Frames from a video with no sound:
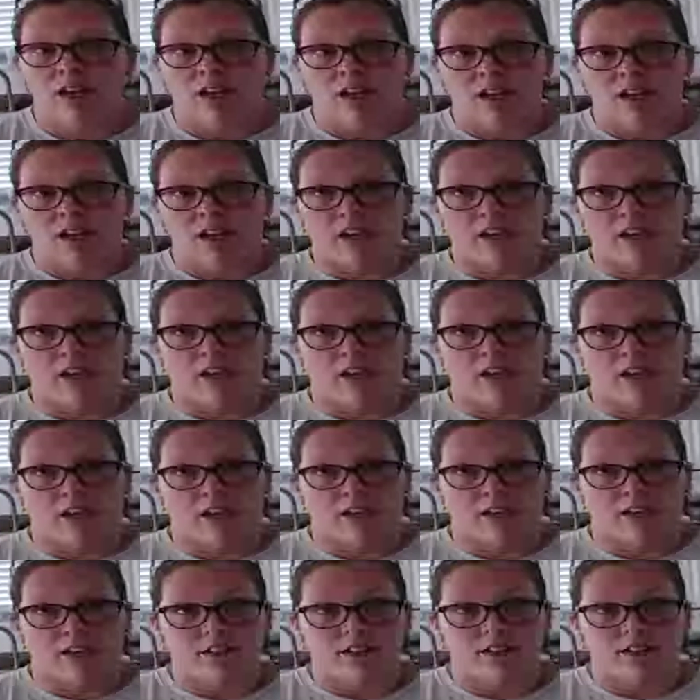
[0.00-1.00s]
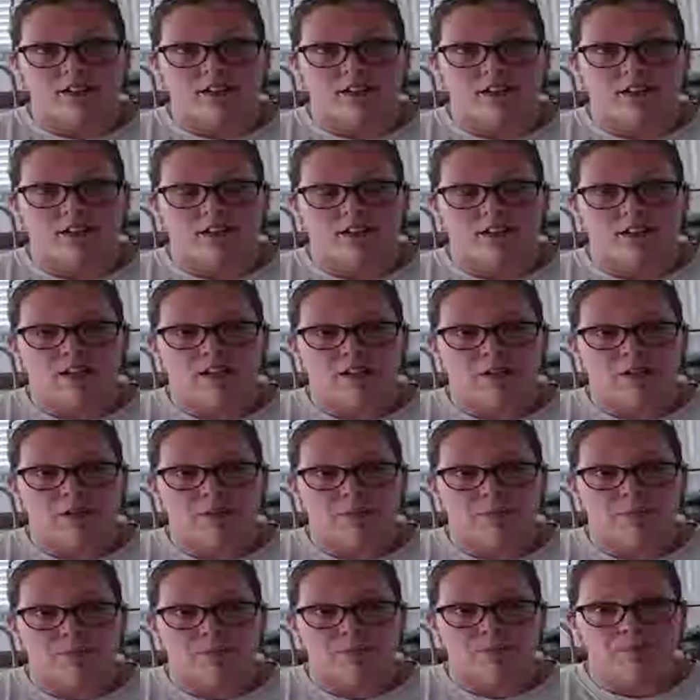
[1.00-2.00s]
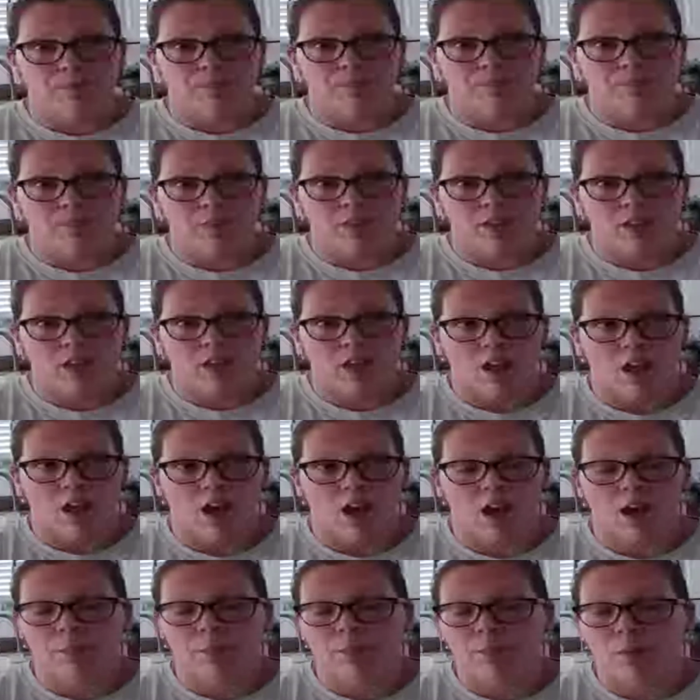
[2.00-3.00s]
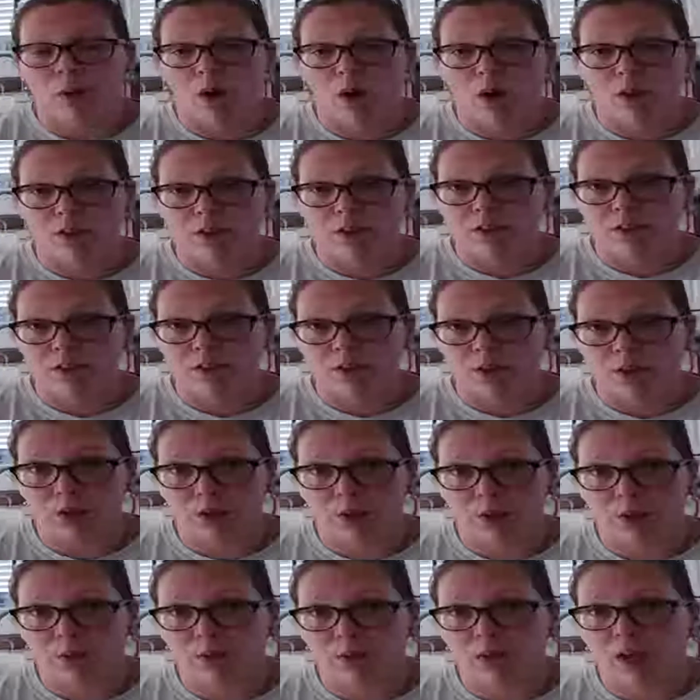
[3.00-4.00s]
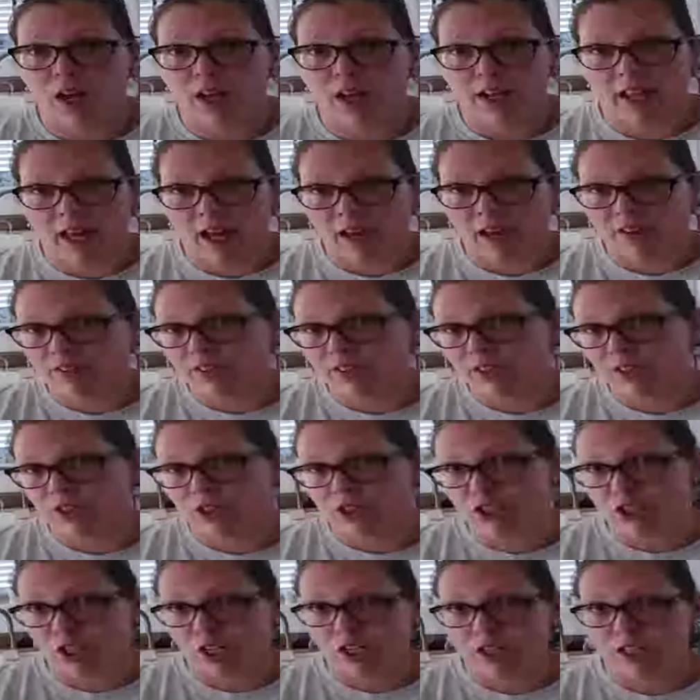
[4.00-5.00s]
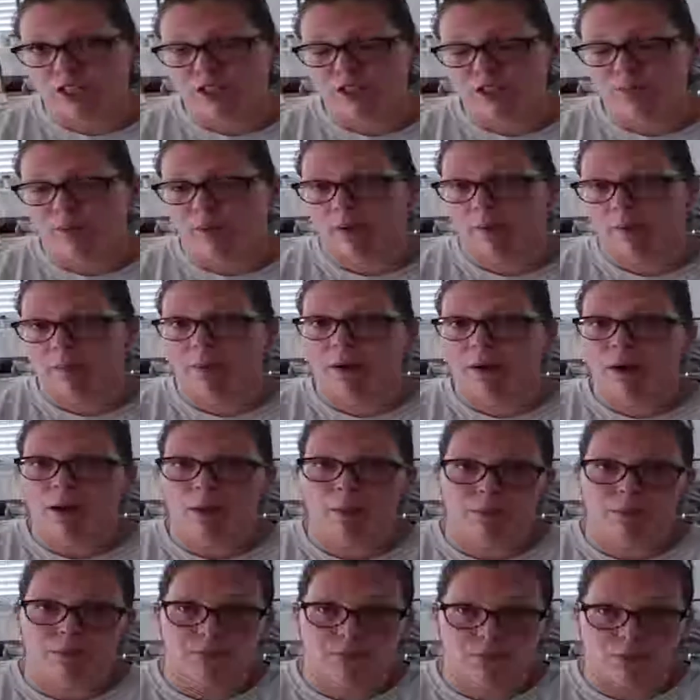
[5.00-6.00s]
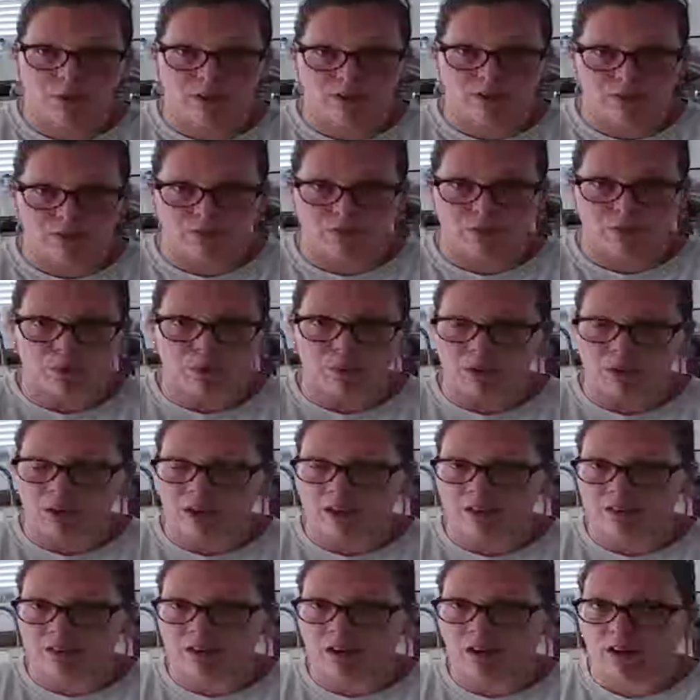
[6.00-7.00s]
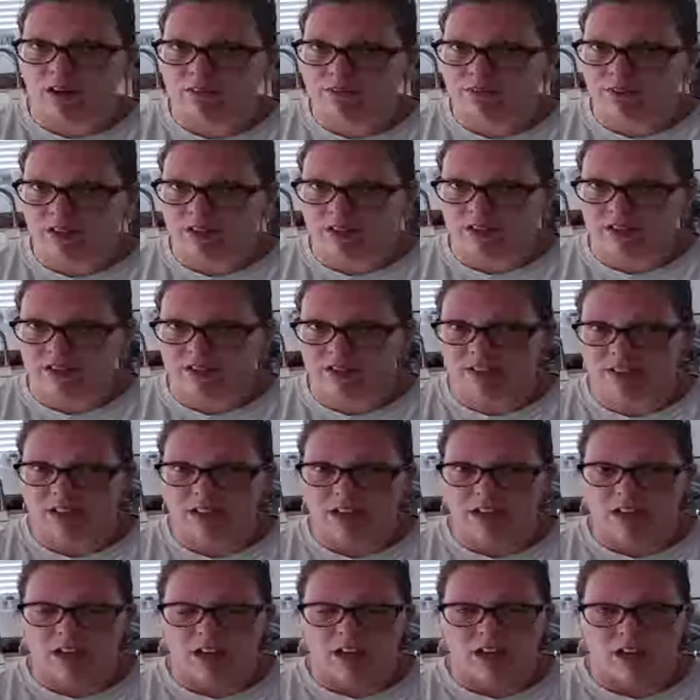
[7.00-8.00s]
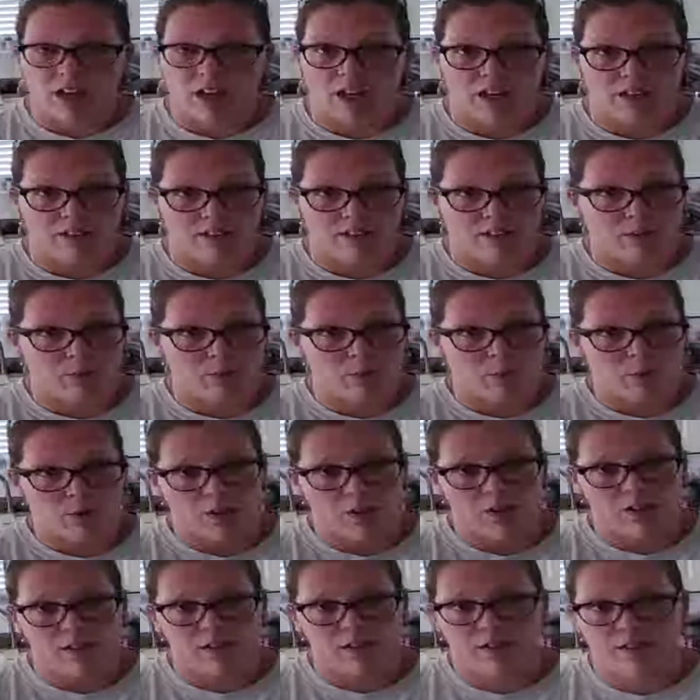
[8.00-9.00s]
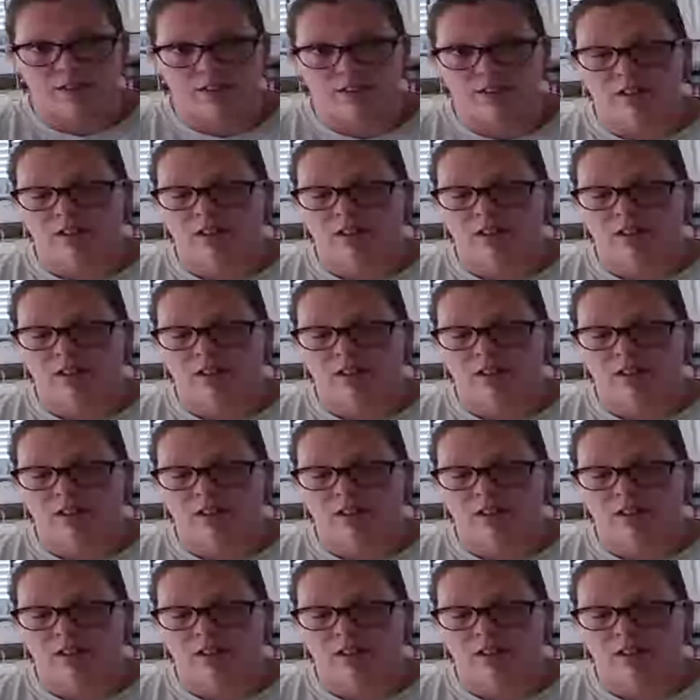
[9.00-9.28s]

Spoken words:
And I'm also not having to change my pump reservoir as often as I was.